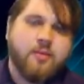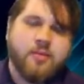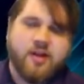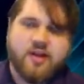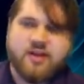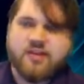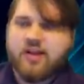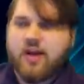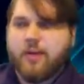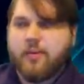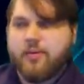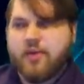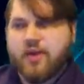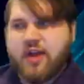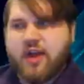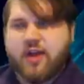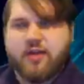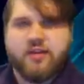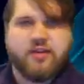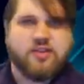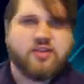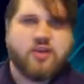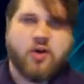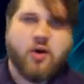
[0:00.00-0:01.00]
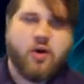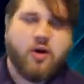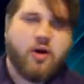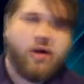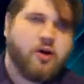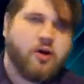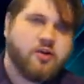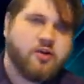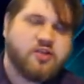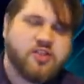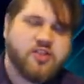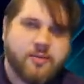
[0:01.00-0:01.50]
by the time we got this
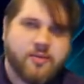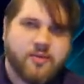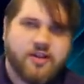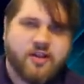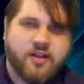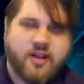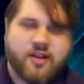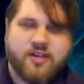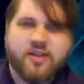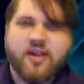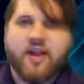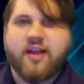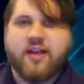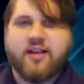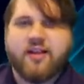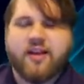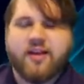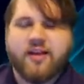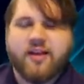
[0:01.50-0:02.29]
card or something like that.